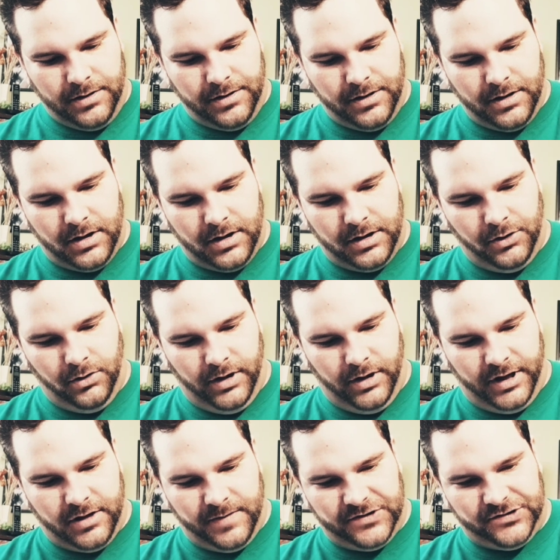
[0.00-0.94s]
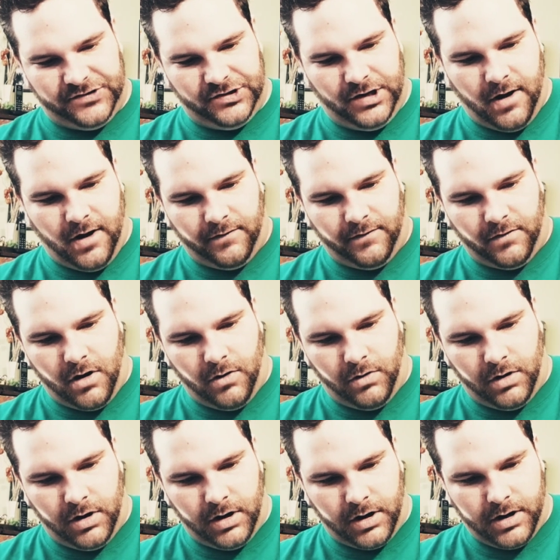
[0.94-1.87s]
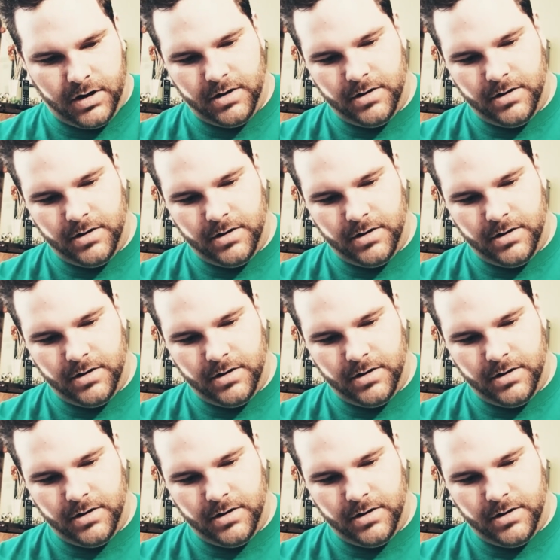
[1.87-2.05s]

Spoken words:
the newly commissioned cover artwork.